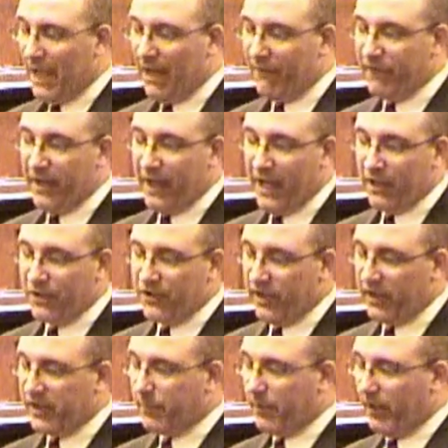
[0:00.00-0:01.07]
I have the
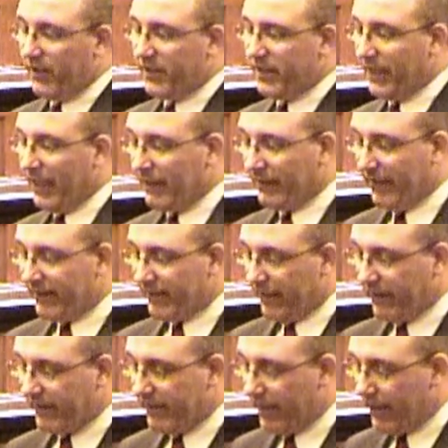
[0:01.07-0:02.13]
knowledge and experience to get
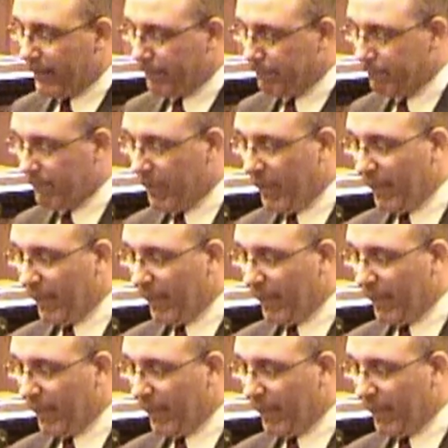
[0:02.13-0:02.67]
these things done.